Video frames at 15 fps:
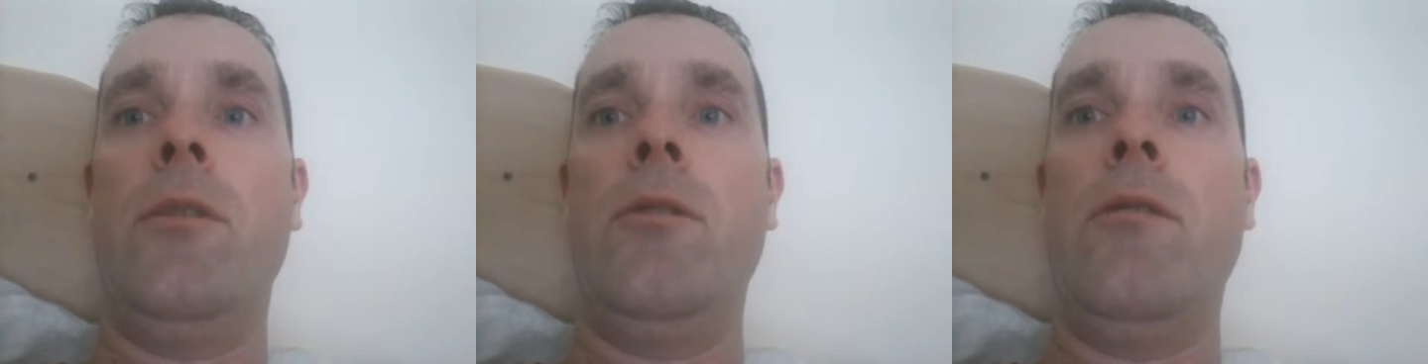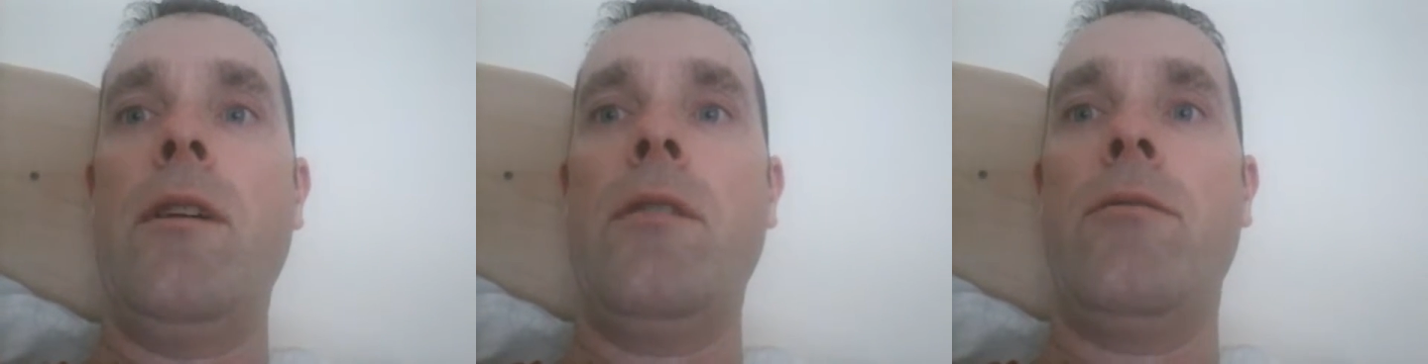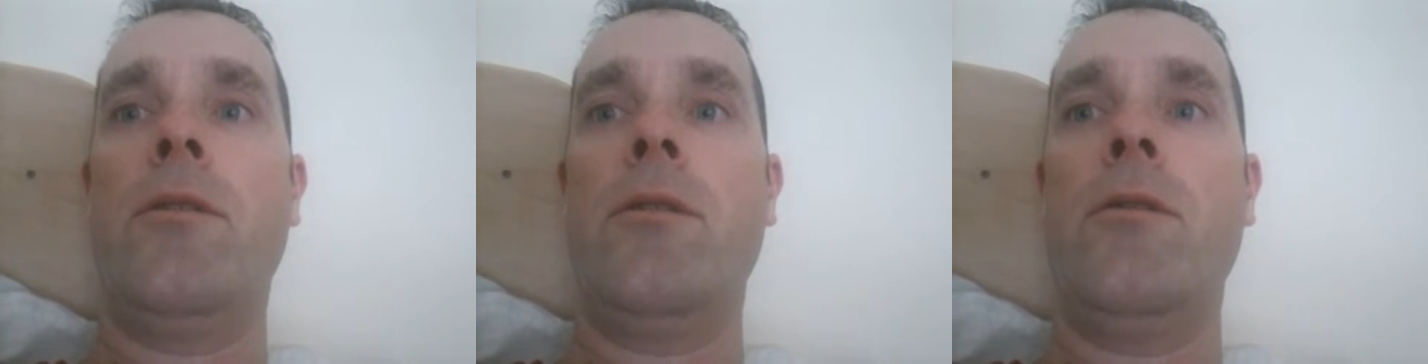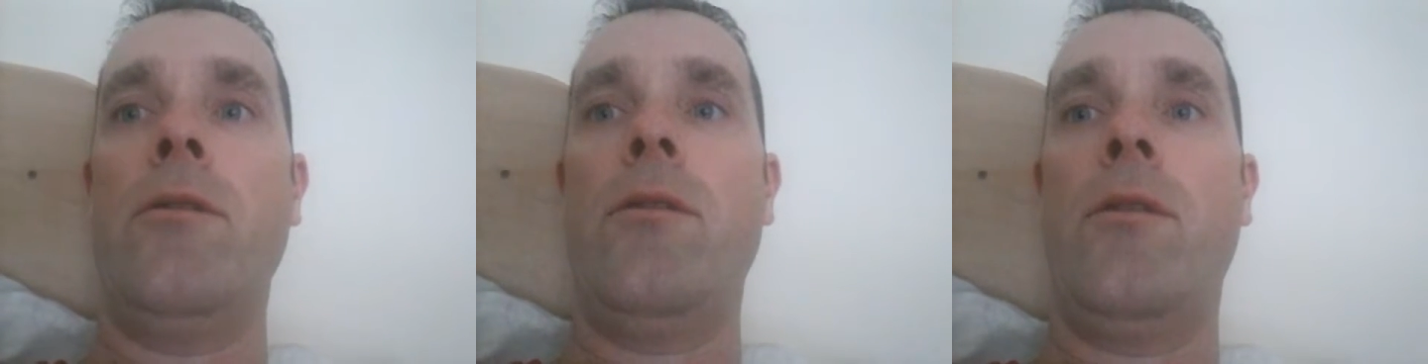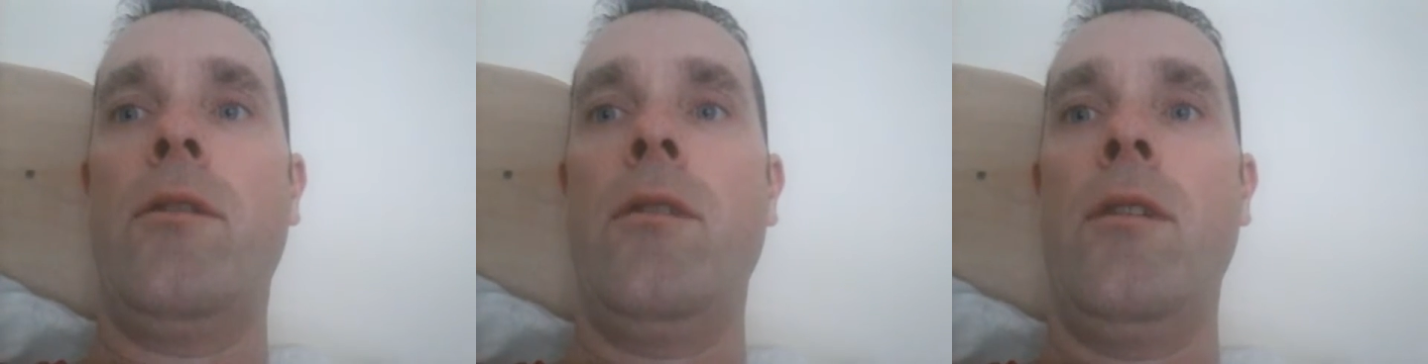the
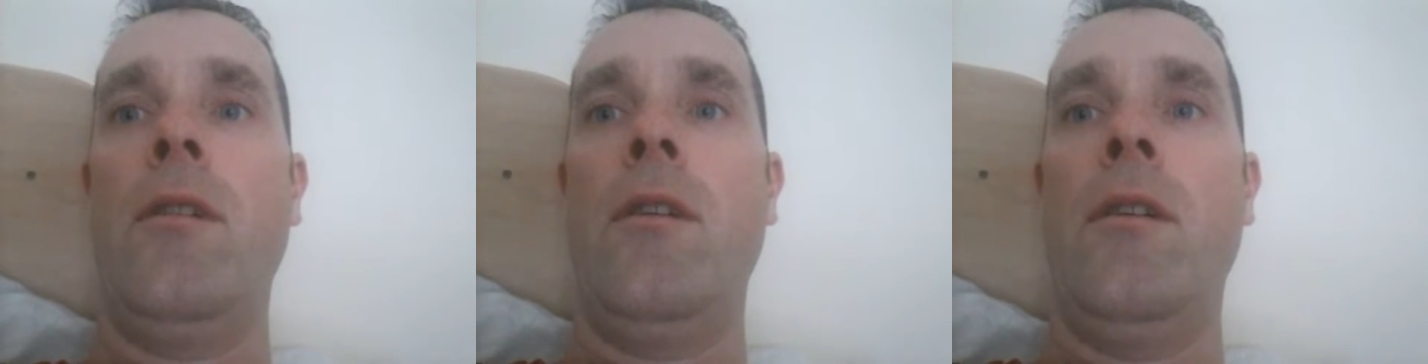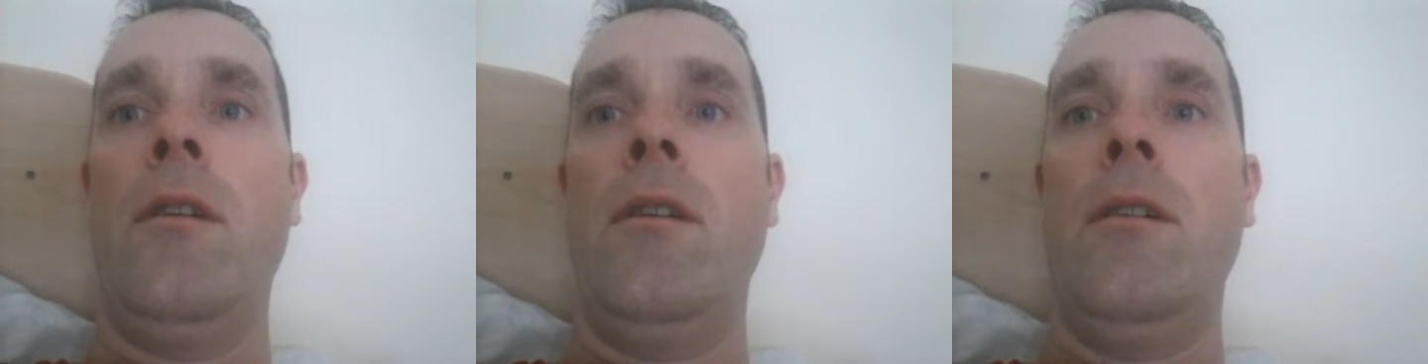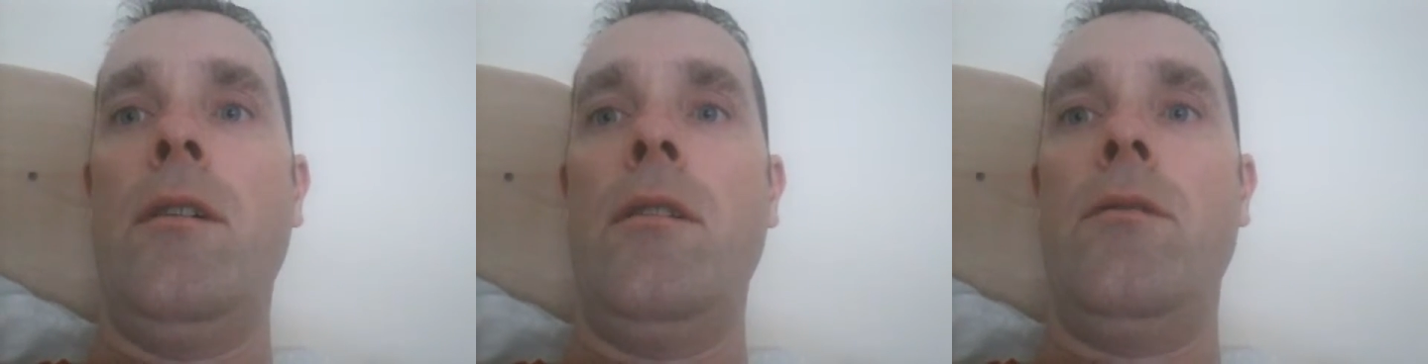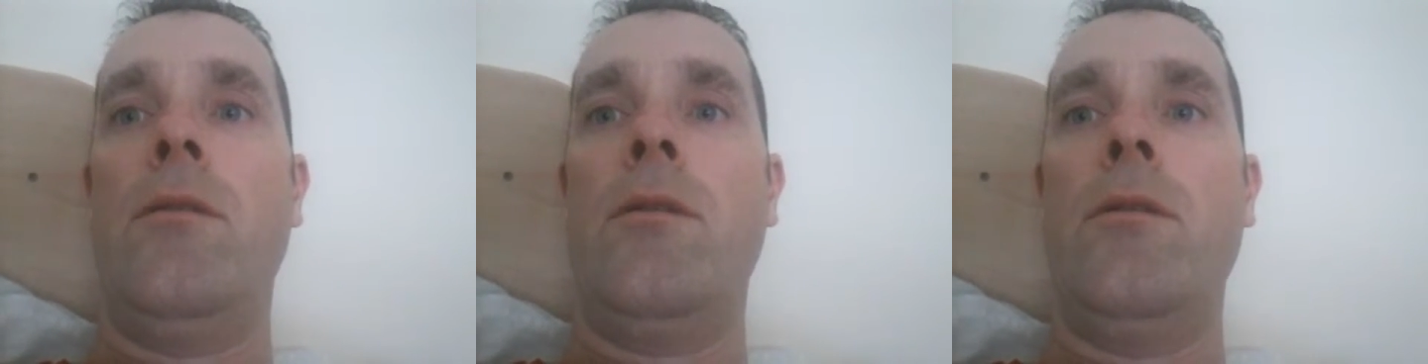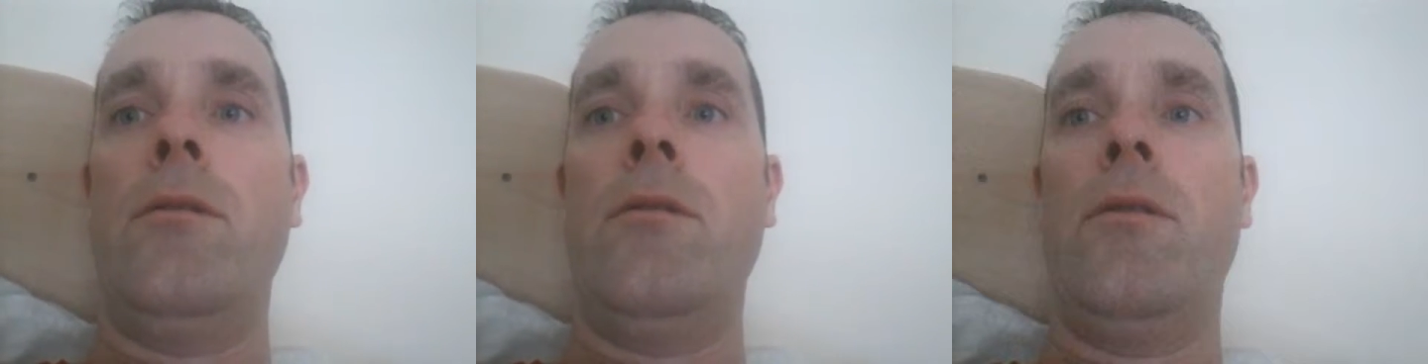rafters
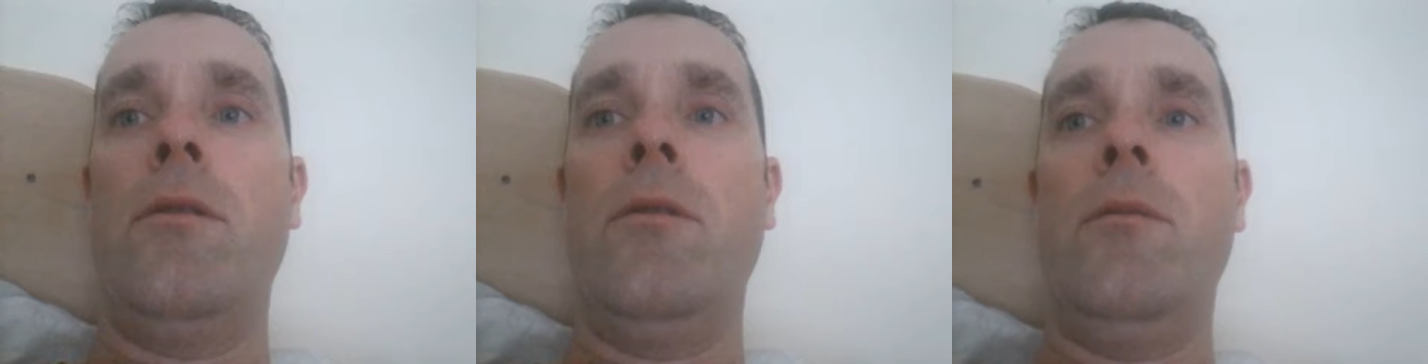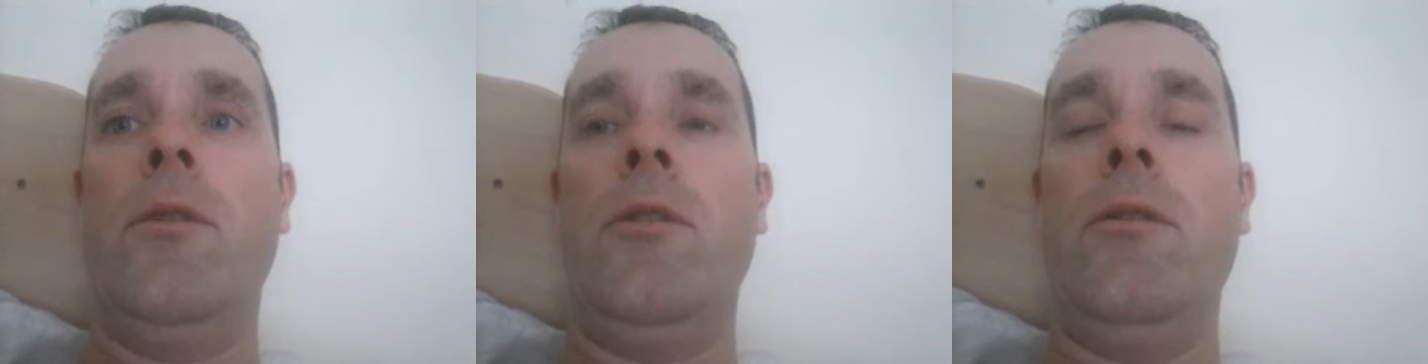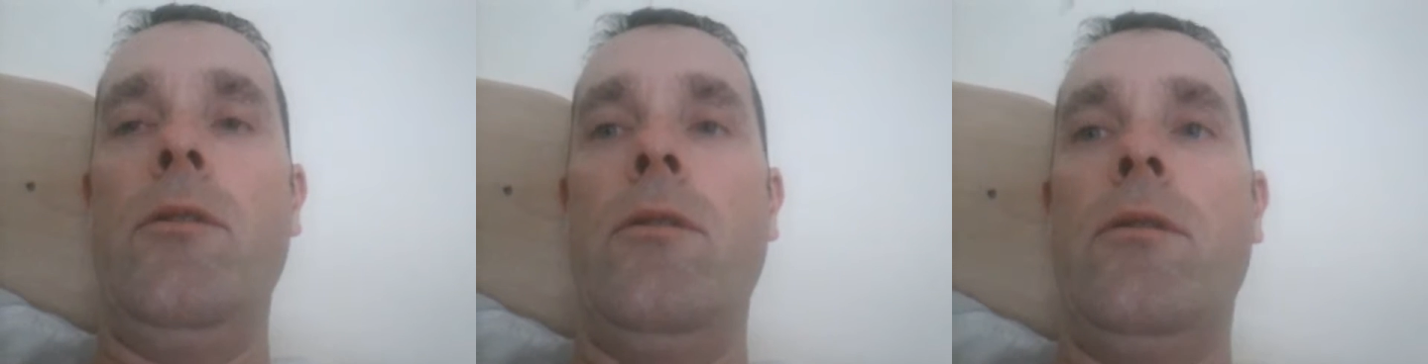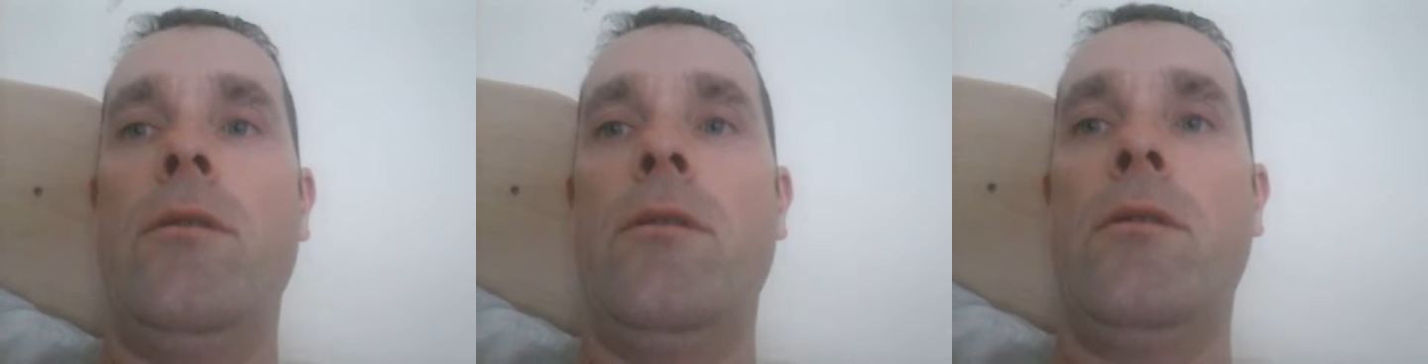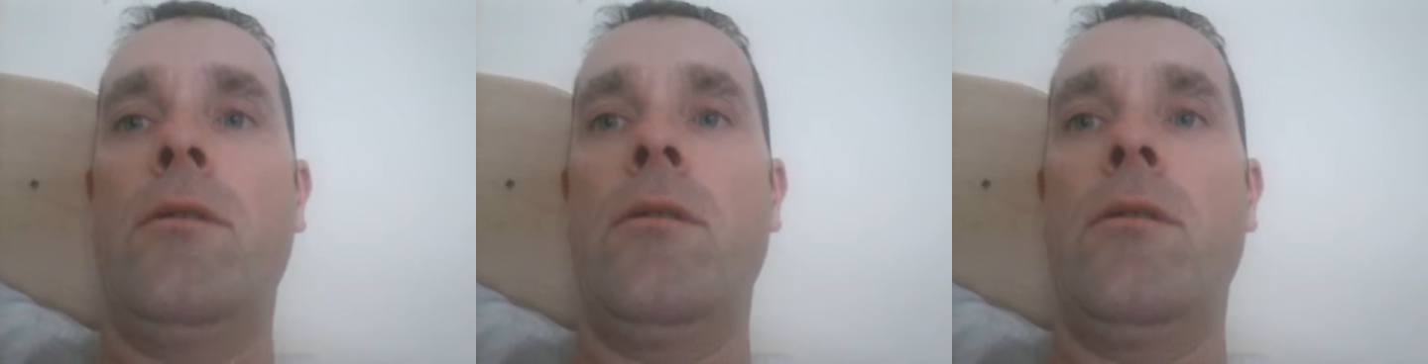after some other